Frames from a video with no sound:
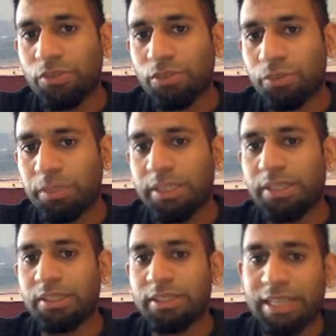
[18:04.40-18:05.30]
will be here,
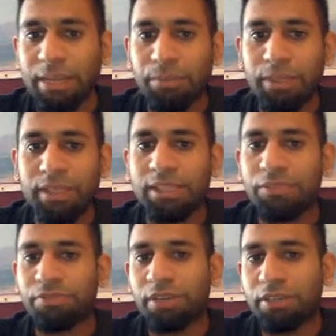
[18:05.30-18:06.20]
then I play knight
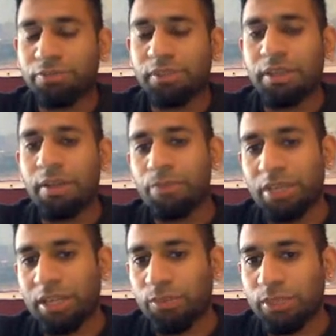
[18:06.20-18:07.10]
e5, and
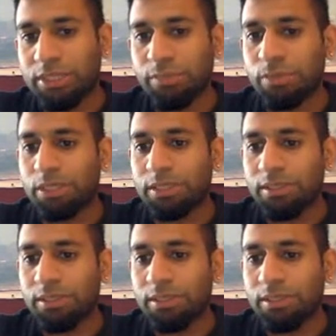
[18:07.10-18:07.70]
I win something.